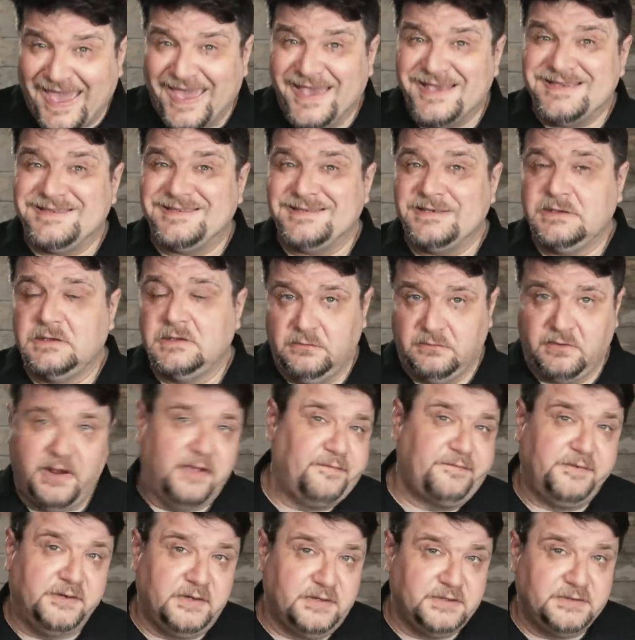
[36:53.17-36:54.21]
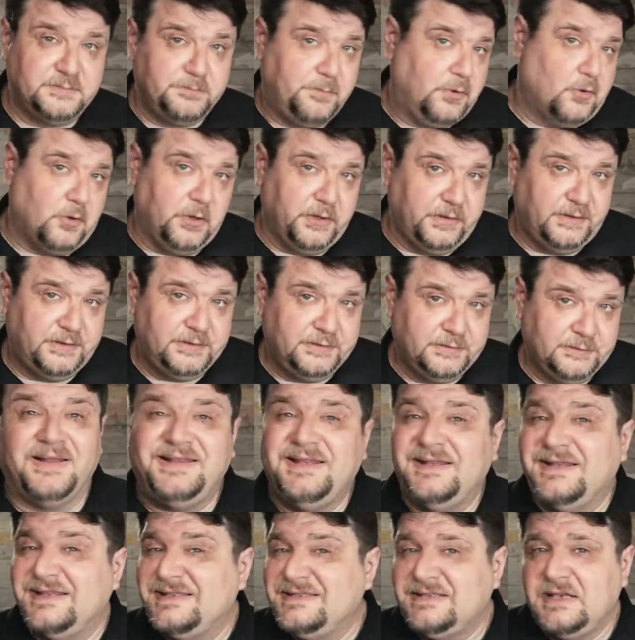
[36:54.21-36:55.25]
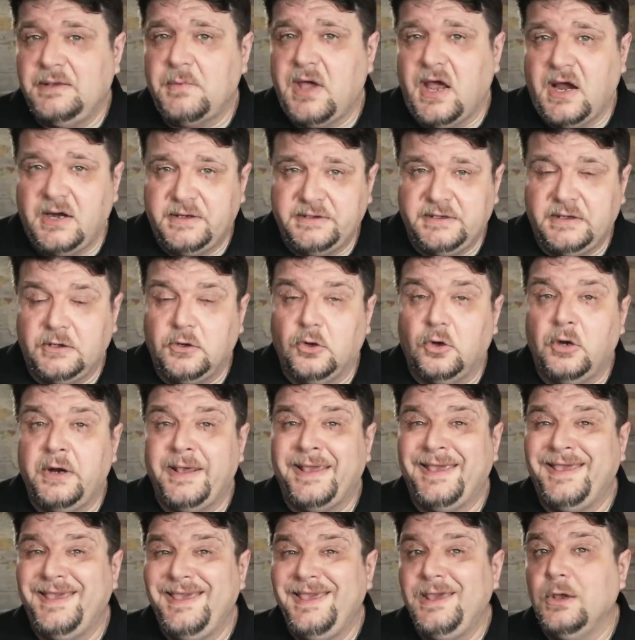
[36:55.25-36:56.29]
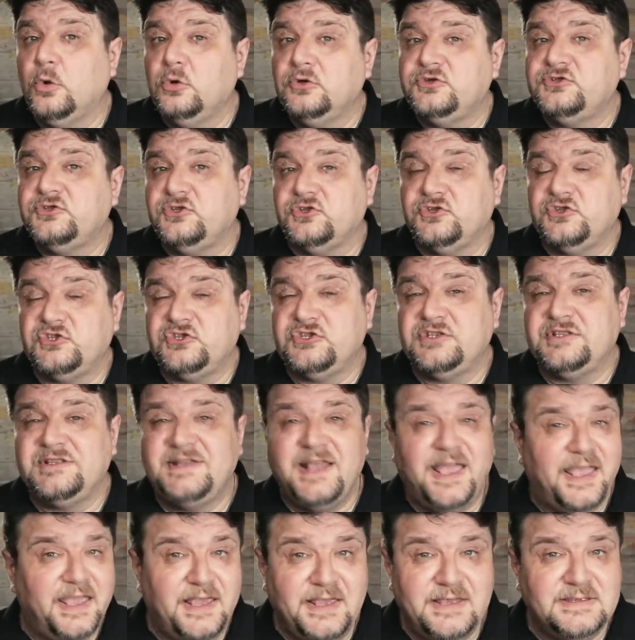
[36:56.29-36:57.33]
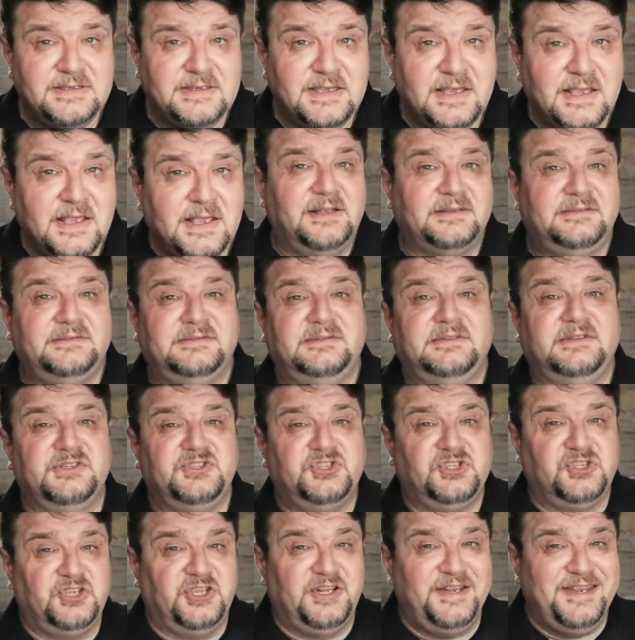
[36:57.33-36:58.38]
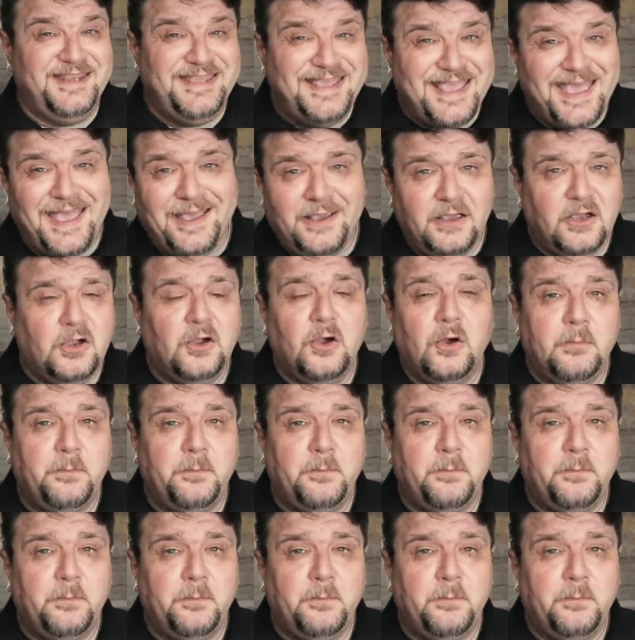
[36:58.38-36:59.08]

as the reference point. But in the same article, article, he also states that the Shenyang